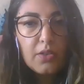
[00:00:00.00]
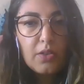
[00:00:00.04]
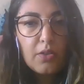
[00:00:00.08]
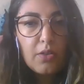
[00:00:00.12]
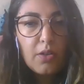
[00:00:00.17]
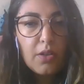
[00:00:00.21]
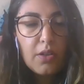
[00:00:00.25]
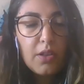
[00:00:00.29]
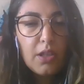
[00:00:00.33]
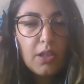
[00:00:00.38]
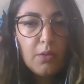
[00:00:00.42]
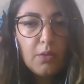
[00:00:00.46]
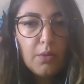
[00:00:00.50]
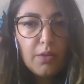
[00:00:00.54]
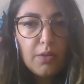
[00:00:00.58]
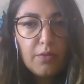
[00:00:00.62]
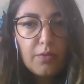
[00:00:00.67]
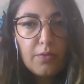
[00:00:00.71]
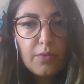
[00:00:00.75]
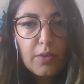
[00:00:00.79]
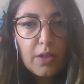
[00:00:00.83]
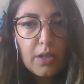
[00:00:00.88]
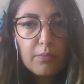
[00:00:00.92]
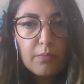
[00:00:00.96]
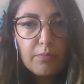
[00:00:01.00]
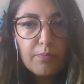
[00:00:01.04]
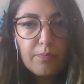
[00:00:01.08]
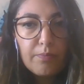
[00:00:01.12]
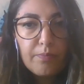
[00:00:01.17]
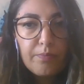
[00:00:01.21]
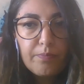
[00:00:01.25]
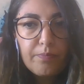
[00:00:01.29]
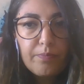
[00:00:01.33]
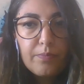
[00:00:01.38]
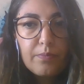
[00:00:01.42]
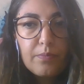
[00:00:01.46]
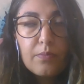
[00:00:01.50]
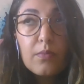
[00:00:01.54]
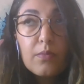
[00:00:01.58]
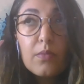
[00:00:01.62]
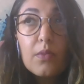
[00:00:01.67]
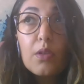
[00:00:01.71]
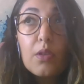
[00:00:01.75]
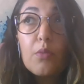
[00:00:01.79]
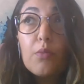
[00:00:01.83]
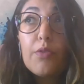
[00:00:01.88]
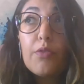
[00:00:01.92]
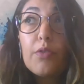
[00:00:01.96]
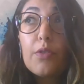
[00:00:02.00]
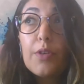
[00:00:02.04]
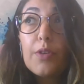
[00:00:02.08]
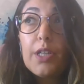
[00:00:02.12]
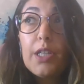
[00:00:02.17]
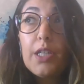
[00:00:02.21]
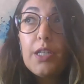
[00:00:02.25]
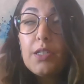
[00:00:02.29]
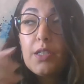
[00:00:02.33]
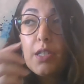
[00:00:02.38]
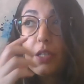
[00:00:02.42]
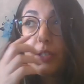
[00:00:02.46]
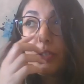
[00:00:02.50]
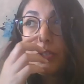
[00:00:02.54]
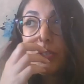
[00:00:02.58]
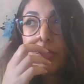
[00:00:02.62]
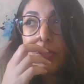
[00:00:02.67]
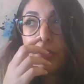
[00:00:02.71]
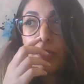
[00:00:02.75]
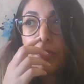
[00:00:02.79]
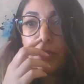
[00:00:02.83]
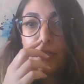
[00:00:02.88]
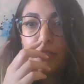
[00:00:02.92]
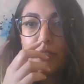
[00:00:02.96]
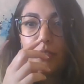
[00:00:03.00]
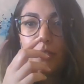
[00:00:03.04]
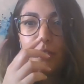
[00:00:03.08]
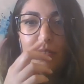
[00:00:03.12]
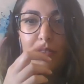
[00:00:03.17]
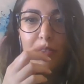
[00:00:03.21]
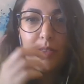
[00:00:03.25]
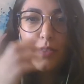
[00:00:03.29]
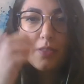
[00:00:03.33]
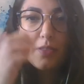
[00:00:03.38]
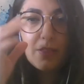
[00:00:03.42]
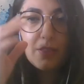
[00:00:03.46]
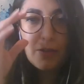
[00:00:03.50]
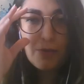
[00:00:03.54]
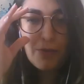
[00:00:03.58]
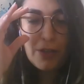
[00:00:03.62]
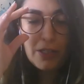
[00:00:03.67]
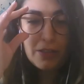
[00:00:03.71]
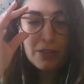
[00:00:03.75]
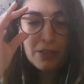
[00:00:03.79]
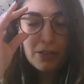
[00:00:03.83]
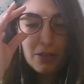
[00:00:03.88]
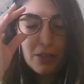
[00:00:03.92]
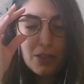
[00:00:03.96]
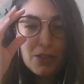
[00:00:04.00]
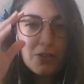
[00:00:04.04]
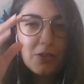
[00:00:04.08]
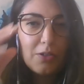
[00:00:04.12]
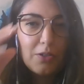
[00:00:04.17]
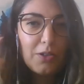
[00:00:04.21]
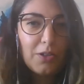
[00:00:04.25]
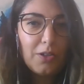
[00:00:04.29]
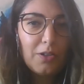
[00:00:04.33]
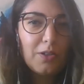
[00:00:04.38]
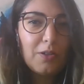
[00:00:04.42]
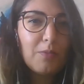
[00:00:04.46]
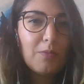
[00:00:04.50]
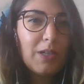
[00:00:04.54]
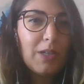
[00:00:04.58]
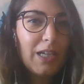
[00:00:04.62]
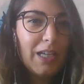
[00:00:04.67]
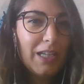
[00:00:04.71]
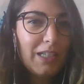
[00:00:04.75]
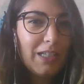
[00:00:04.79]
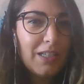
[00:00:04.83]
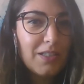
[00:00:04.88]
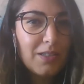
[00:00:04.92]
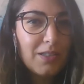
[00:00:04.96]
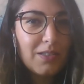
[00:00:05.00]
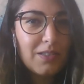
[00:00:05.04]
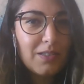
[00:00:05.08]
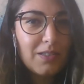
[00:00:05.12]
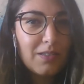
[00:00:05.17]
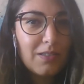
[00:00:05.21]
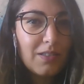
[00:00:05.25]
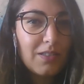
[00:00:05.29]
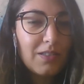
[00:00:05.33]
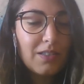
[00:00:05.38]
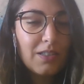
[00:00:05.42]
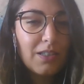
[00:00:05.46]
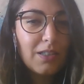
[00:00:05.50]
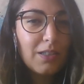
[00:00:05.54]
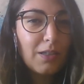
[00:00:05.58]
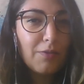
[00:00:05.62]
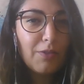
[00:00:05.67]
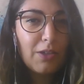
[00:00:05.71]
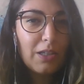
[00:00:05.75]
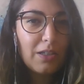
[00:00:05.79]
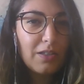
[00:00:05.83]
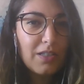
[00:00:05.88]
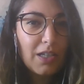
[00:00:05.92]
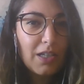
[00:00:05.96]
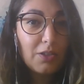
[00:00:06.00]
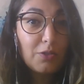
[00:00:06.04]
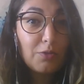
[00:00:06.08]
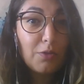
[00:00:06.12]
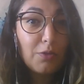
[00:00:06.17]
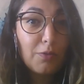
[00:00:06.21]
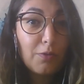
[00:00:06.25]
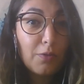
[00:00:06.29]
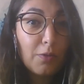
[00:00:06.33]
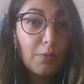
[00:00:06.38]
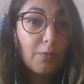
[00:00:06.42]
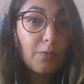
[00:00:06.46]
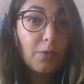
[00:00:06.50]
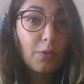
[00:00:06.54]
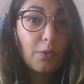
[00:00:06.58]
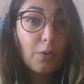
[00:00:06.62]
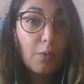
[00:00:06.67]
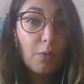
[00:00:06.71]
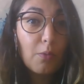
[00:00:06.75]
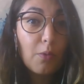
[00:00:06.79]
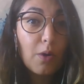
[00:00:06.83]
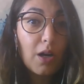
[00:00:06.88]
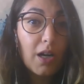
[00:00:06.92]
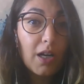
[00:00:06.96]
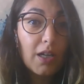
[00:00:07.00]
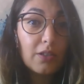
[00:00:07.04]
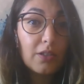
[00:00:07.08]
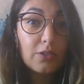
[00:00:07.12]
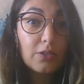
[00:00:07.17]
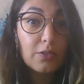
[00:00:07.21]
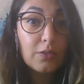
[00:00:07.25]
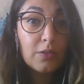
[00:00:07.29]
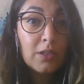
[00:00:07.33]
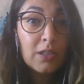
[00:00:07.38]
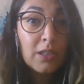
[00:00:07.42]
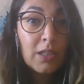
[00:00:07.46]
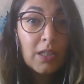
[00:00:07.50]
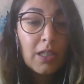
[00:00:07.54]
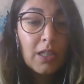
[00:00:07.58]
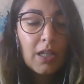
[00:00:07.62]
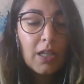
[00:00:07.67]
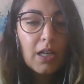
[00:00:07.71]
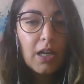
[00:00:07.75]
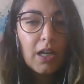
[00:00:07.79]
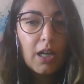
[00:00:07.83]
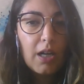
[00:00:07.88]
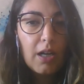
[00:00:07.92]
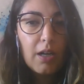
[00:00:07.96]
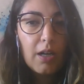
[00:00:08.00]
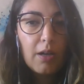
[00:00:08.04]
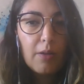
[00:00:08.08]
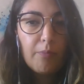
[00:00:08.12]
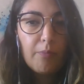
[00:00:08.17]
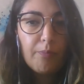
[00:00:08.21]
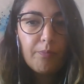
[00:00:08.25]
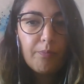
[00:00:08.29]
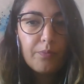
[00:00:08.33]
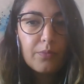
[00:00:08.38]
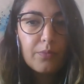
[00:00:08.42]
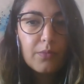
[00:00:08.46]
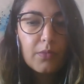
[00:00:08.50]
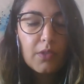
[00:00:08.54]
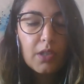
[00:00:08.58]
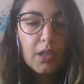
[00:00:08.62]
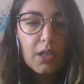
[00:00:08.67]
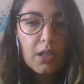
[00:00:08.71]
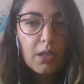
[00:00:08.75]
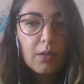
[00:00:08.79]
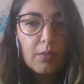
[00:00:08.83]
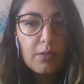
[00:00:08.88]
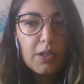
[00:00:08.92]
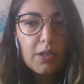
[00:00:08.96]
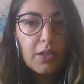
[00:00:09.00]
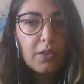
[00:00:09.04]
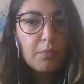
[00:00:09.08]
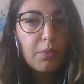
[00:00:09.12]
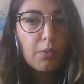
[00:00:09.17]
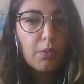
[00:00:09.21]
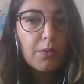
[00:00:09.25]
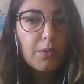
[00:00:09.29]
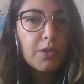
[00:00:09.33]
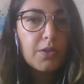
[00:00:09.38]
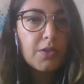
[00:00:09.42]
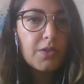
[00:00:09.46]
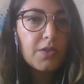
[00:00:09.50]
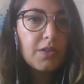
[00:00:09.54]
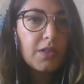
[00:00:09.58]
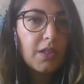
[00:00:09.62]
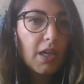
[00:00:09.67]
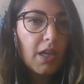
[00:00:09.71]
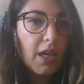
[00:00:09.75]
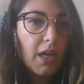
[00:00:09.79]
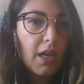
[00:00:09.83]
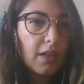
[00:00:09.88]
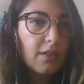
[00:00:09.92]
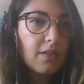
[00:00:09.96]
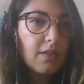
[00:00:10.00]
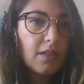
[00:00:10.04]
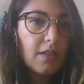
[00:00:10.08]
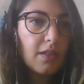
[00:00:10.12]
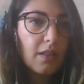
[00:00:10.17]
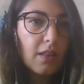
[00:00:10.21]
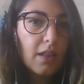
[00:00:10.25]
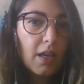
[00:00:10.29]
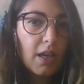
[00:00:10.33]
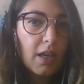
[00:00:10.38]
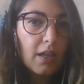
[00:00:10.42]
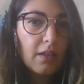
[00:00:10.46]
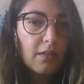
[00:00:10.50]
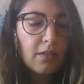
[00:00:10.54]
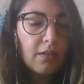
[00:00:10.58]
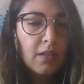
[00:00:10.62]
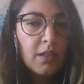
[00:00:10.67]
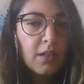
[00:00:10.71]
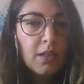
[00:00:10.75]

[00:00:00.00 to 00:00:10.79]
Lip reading: so I think we've already touched on the fact that there's not going to be any significant tax reform for a while. Mm-hmm. And I guess probably just to add to that,